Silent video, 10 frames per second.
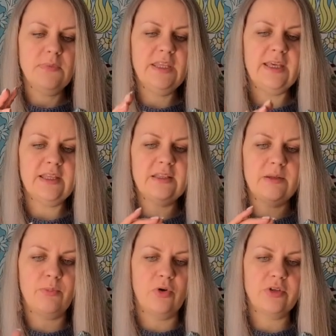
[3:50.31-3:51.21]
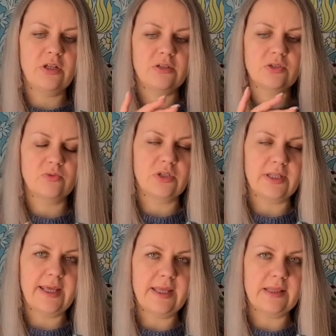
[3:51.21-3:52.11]
Yeah, that both colors
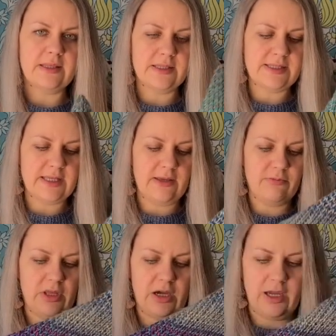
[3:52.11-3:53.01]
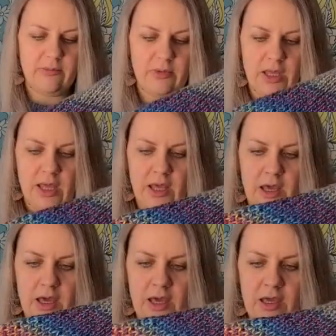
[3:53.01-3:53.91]
wouldn't end at the same time.
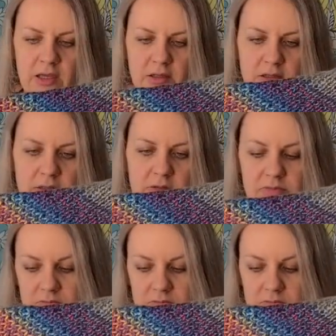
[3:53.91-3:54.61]
And